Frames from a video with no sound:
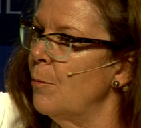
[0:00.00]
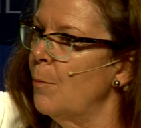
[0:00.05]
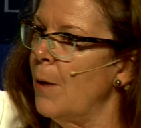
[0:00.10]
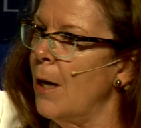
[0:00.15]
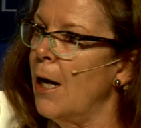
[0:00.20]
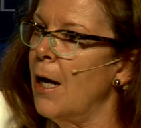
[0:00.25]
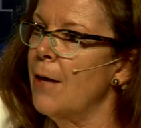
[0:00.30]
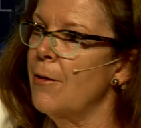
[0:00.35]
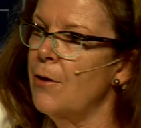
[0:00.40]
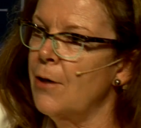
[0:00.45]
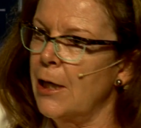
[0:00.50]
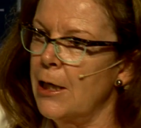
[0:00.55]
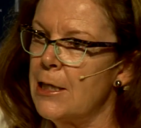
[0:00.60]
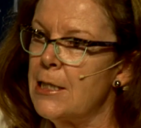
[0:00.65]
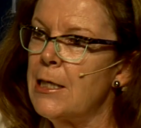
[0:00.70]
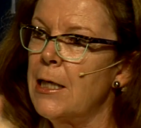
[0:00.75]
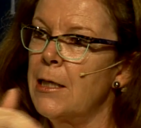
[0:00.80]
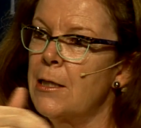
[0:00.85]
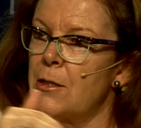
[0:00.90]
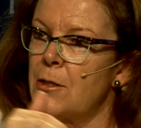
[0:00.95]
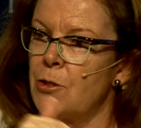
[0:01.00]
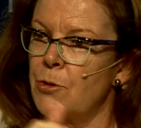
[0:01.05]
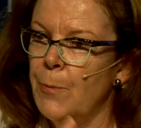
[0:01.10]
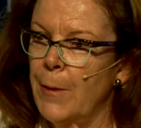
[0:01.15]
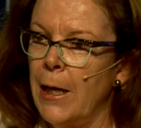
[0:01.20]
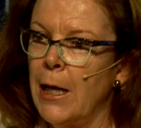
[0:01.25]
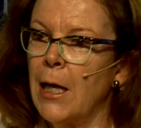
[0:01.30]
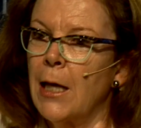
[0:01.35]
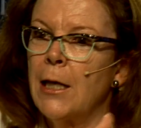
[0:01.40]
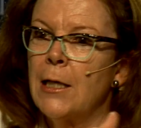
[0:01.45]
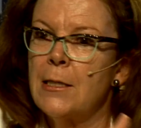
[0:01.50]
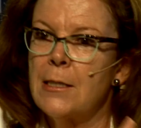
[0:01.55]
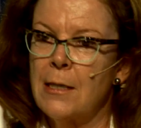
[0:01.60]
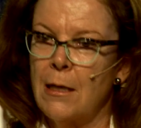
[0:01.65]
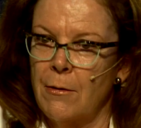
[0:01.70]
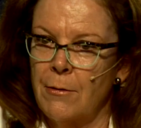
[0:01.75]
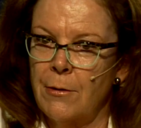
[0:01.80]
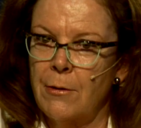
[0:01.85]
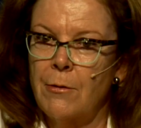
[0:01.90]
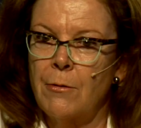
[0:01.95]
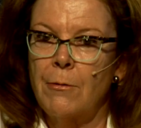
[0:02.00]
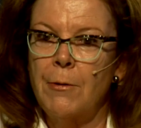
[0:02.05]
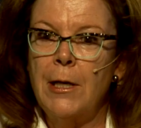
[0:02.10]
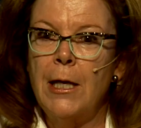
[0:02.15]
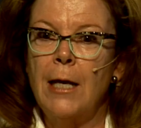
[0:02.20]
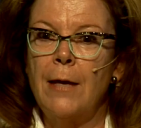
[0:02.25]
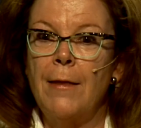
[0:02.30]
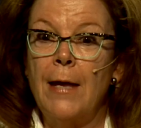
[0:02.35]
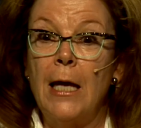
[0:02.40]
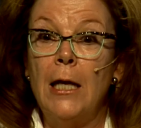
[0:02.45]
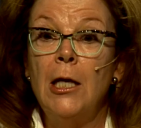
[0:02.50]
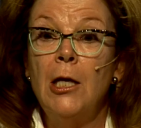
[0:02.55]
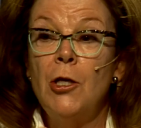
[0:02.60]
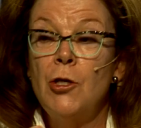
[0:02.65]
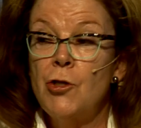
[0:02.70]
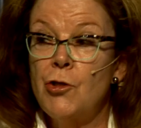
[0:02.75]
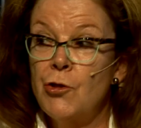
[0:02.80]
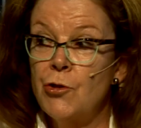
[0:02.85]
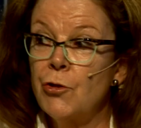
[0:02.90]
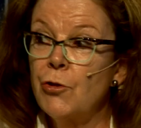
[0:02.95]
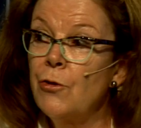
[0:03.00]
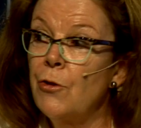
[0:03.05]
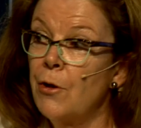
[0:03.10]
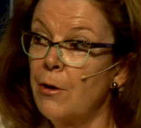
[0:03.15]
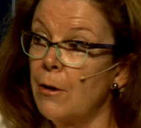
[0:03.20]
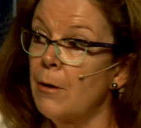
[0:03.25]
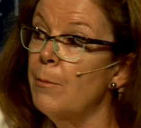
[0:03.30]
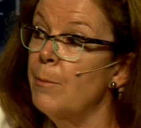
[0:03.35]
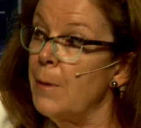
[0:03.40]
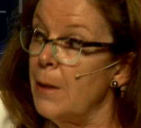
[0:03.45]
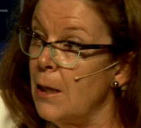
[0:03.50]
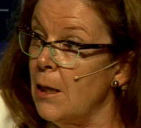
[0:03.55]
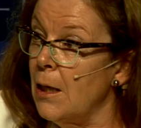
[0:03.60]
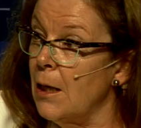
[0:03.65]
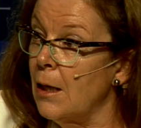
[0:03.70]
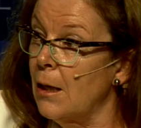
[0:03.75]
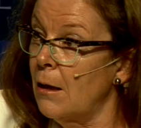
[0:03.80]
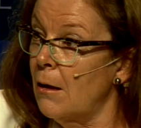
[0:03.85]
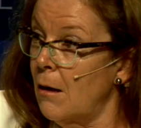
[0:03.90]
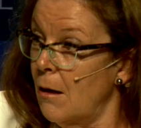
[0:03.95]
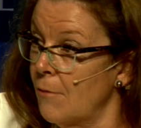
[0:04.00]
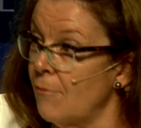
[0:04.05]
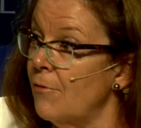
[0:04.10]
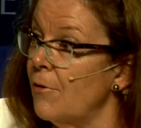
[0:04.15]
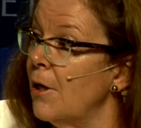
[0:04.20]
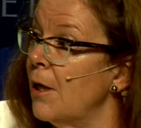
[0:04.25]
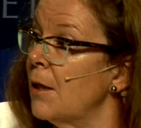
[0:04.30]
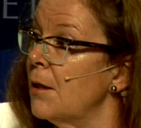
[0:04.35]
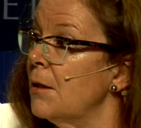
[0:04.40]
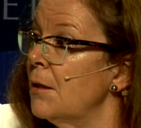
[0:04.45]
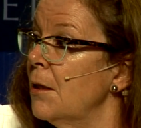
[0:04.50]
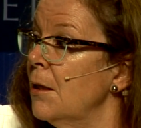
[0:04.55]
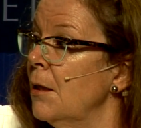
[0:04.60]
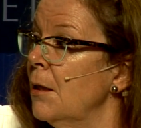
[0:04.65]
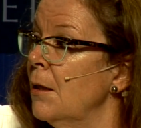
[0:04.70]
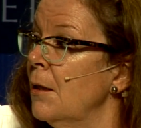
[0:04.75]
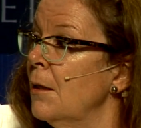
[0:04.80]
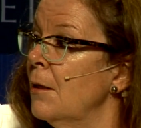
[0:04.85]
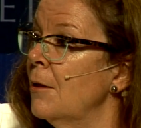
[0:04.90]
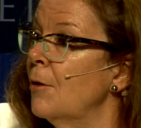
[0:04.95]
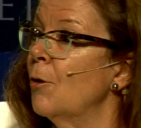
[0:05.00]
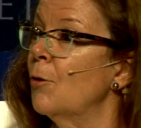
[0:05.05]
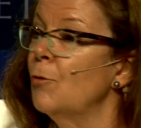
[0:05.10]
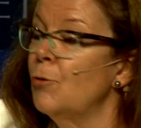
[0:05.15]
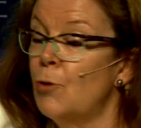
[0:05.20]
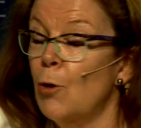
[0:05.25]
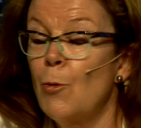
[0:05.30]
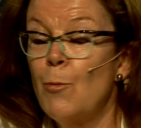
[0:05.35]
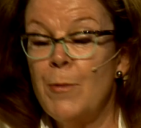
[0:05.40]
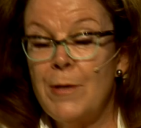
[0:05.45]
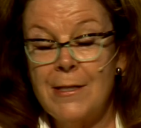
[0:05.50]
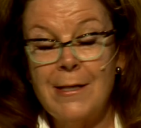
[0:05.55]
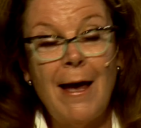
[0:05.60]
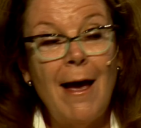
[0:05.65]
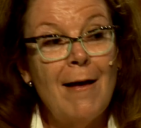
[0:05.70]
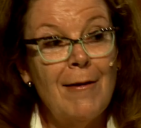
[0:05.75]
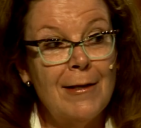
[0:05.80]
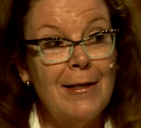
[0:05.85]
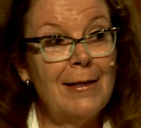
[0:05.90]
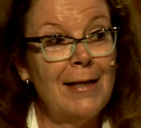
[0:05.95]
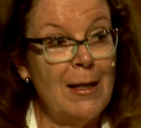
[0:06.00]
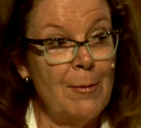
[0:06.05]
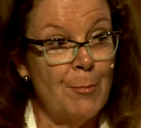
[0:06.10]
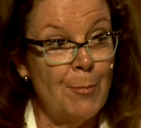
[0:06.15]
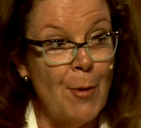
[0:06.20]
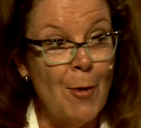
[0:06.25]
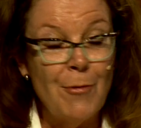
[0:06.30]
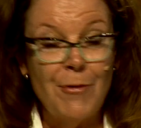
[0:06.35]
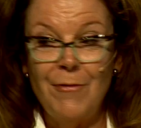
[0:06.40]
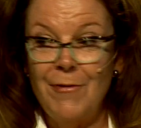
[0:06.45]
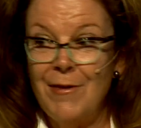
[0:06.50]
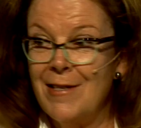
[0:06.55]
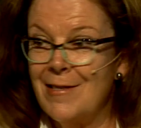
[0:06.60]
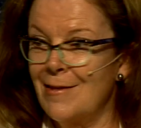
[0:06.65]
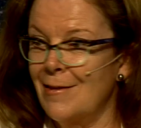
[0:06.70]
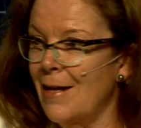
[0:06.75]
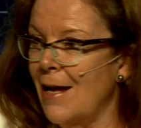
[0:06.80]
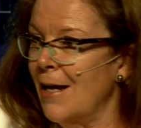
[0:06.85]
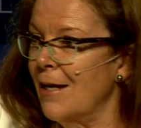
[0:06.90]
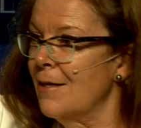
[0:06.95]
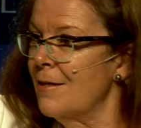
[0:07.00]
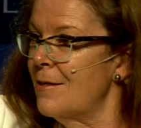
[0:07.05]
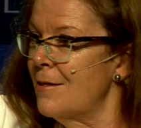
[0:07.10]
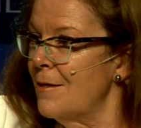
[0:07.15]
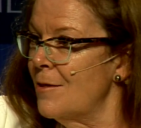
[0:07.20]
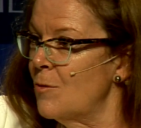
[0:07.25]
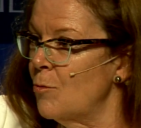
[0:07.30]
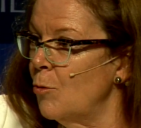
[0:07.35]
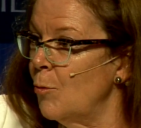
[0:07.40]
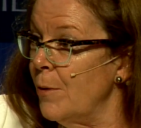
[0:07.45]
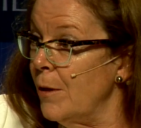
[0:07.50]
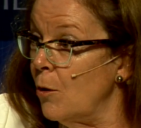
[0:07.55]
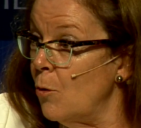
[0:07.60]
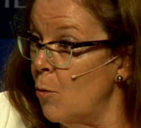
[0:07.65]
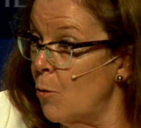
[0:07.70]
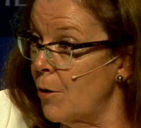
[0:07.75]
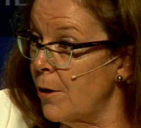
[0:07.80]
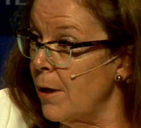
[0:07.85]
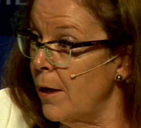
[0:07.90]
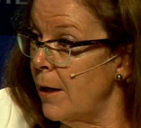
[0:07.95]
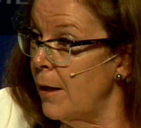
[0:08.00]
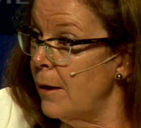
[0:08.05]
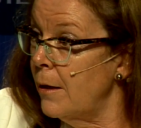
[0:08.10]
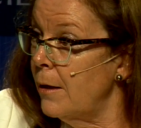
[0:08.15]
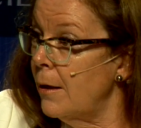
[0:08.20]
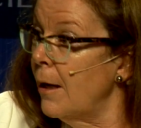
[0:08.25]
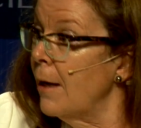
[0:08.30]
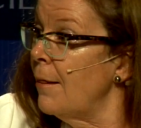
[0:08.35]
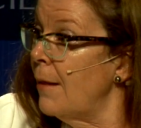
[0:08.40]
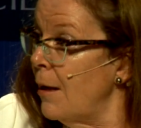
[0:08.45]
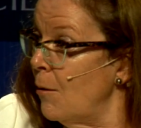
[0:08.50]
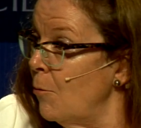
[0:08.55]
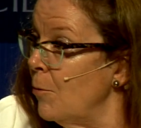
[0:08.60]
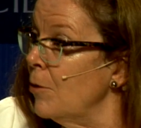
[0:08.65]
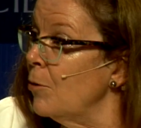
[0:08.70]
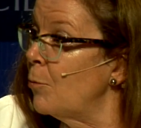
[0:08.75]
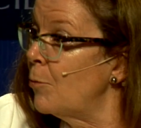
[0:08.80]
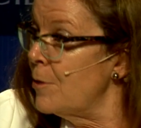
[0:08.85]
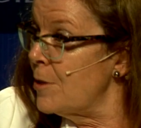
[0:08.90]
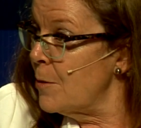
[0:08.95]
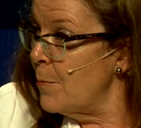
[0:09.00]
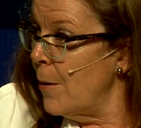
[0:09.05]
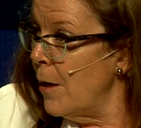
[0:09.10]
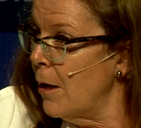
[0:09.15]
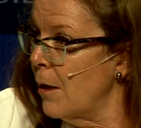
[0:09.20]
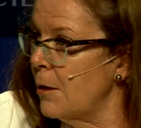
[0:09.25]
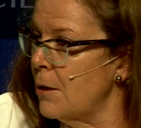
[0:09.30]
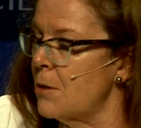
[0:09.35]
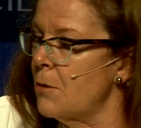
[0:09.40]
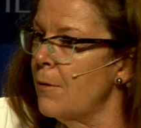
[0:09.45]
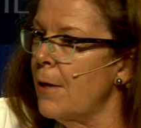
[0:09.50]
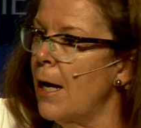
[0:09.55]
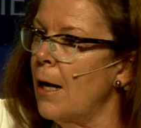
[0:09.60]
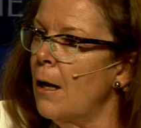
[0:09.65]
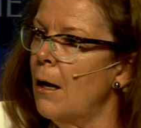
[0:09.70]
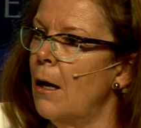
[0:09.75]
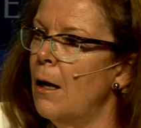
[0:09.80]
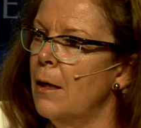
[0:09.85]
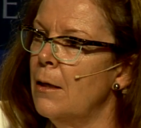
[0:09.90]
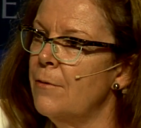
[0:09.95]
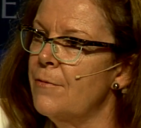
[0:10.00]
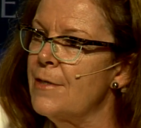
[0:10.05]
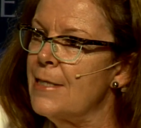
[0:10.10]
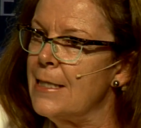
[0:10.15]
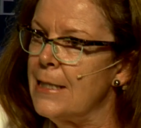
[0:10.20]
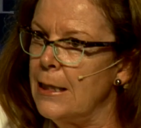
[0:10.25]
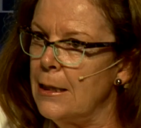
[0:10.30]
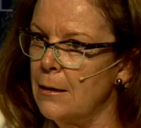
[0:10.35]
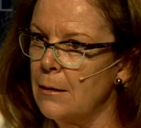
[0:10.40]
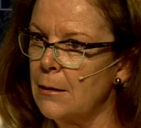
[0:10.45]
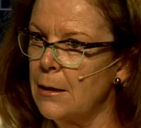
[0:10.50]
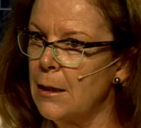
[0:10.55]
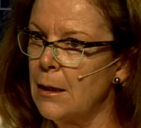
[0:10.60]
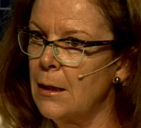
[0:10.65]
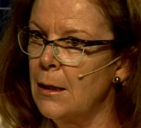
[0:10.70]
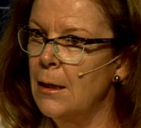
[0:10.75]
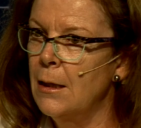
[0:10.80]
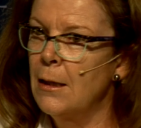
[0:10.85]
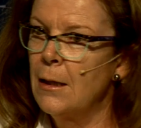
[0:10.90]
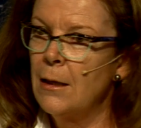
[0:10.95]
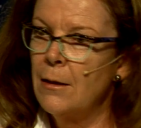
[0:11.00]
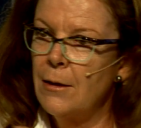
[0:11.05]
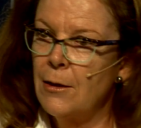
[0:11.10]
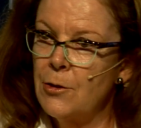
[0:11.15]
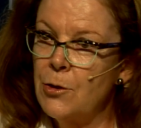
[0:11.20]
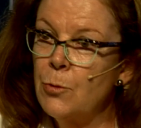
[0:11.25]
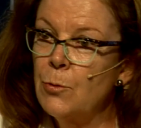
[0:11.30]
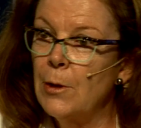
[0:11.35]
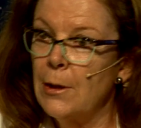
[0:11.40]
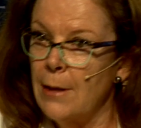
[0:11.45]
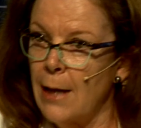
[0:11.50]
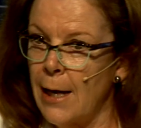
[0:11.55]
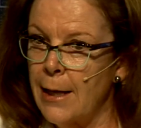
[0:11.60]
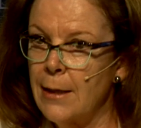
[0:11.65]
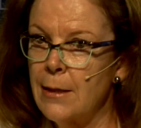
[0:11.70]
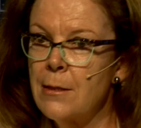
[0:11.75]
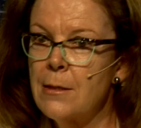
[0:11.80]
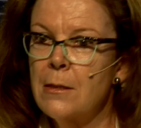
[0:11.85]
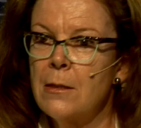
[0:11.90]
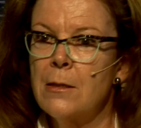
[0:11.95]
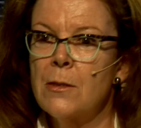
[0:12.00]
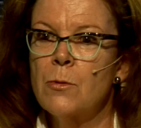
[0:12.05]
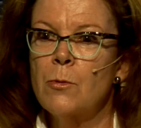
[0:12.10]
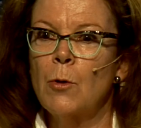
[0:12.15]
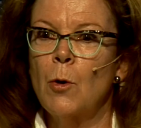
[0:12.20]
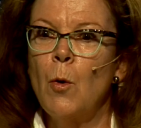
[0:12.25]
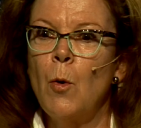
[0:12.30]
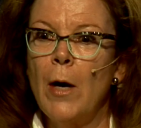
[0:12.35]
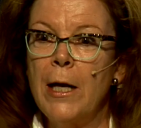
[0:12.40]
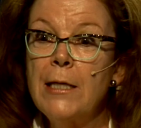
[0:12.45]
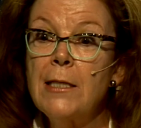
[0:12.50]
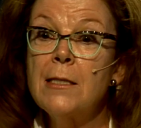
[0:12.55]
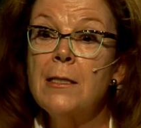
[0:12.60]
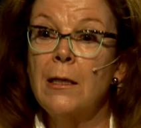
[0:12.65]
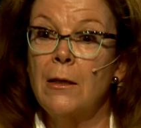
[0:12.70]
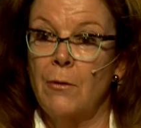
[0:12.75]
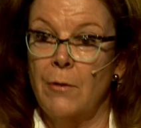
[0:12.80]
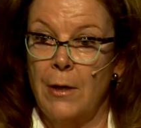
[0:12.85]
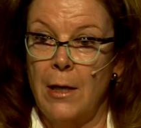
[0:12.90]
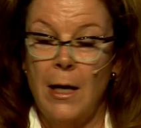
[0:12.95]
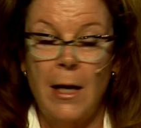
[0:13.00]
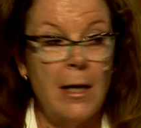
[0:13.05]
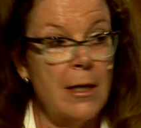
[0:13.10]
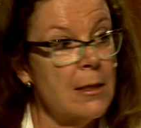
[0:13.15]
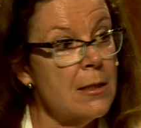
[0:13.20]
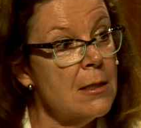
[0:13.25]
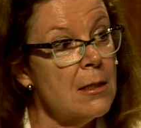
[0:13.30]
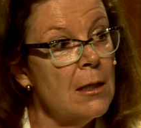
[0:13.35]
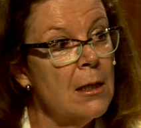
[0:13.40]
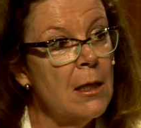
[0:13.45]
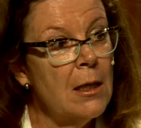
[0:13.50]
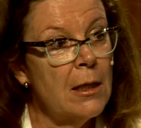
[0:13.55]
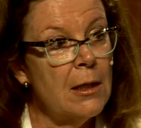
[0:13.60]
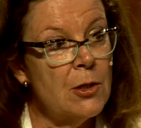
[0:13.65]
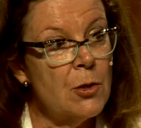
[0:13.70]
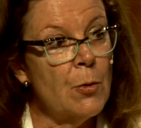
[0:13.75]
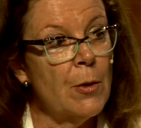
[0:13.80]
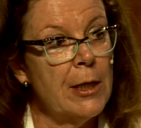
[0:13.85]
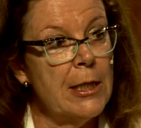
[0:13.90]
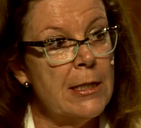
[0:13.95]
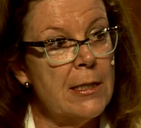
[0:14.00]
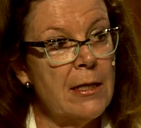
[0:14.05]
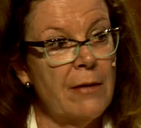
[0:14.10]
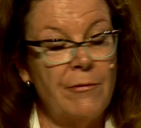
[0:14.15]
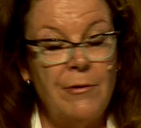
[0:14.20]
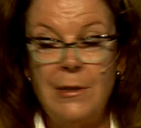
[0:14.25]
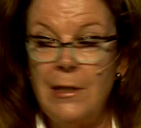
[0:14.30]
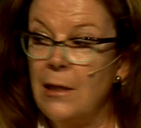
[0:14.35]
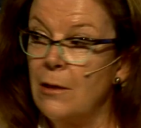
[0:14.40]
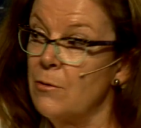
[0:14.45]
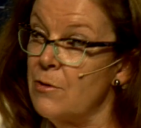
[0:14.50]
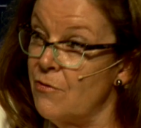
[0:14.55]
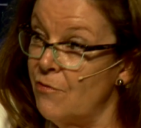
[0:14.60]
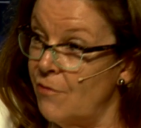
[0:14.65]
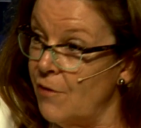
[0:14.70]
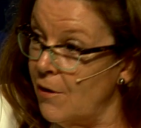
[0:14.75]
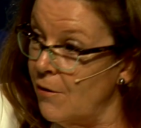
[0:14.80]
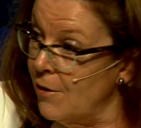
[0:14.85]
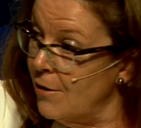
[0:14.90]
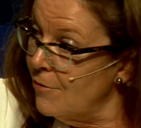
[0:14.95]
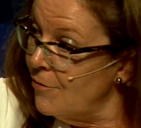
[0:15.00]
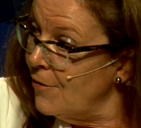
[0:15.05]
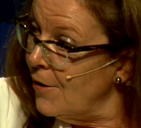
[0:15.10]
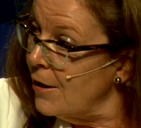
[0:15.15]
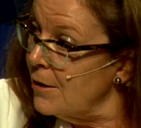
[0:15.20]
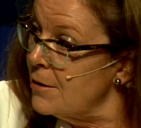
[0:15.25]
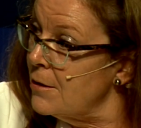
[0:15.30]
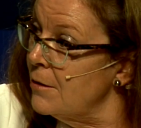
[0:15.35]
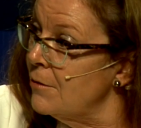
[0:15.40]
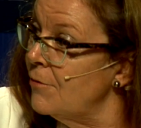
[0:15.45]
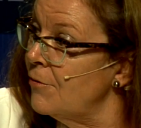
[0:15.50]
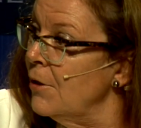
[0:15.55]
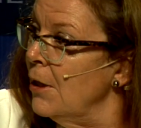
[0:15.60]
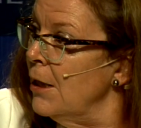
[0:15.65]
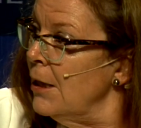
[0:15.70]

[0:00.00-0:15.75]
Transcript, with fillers: by the United States, Japan, and South Korea that should there be a conflict, you know, don't miscalculate. Both of these alliances will be coordinated and they will respond. So that kind of signaling, the two alliances were quite synchronized in 2017. It was very effective.